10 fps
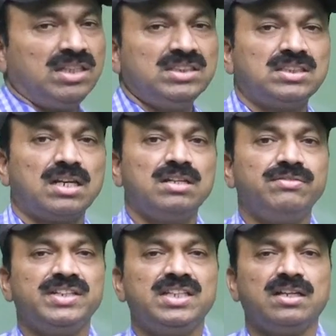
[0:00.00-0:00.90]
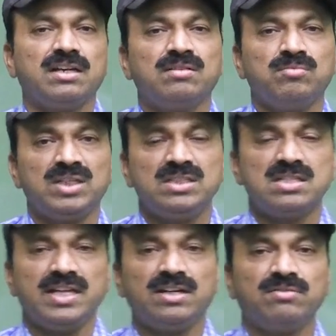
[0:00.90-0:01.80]
One is early Vedic and one
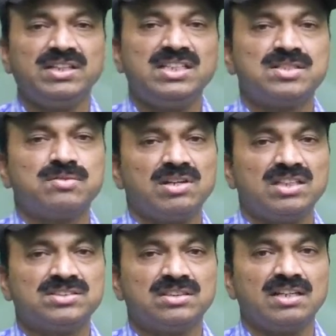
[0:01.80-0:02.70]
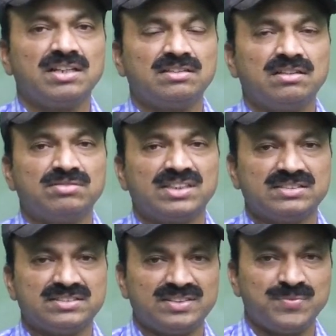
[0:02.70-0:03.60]
is later Vedic civilization, like that we
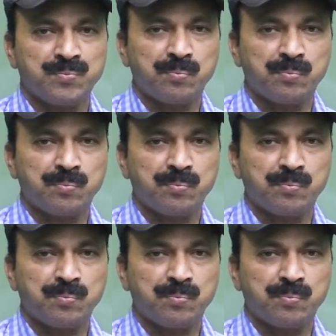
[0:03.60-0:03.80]
can say.